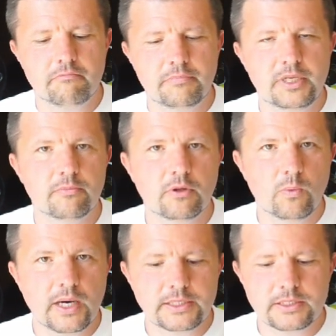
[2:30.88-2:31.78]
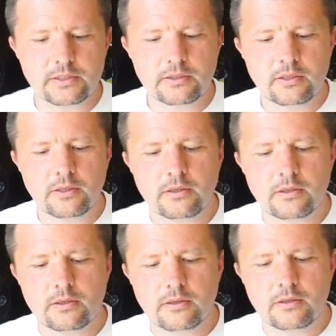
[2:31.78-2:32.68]
minimal white,
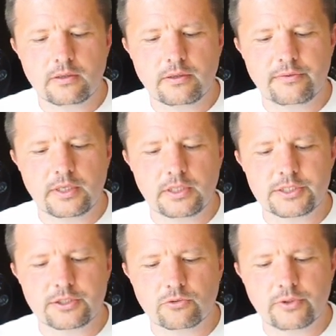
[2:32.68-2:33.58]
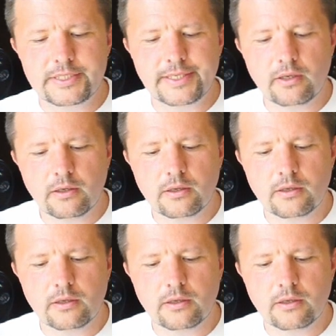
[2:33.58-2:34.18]
then it's increasing,